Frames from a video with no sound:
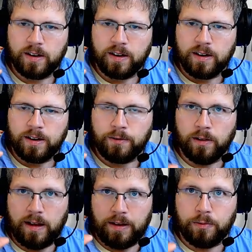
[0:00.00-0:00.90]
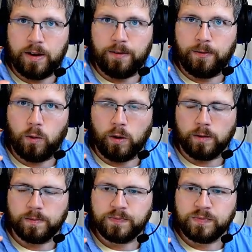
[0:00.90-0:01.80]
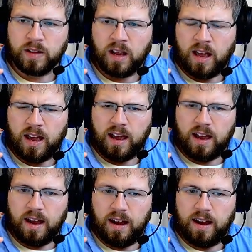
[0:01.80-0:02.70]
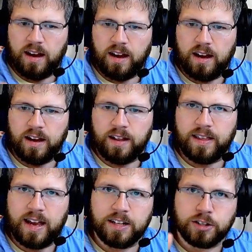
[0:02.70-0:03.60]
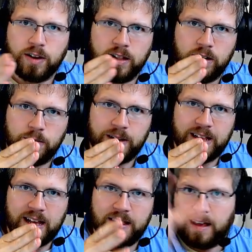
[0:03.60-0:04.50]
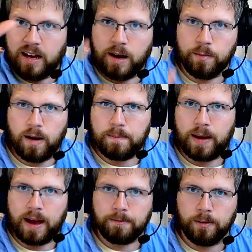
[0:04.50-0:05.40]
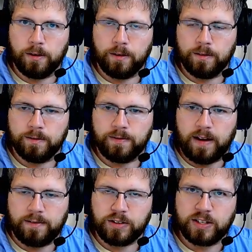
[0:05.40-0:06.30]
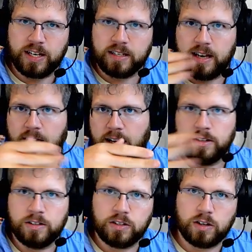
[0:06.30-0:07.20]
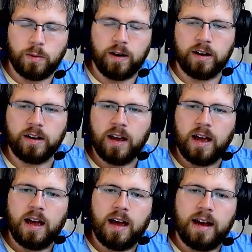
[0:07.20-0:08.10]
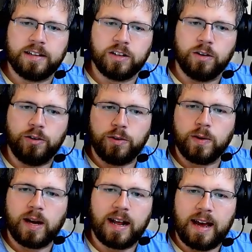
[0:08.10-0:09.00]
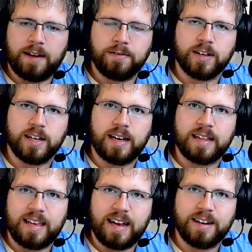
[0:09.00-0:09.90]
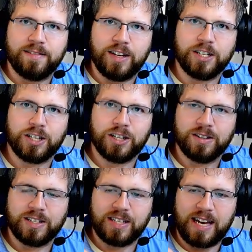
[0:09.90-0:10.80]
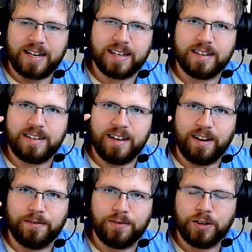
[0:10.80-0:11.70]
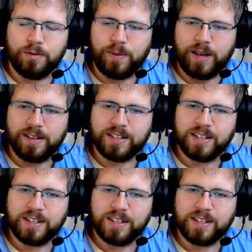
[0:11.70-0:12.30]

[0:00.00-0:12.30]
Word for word: for like 3 and 4 and then stray a little bit at the end, then come right back for five and six, and so on. And so you do kind of have to, at the end of each set of two beats,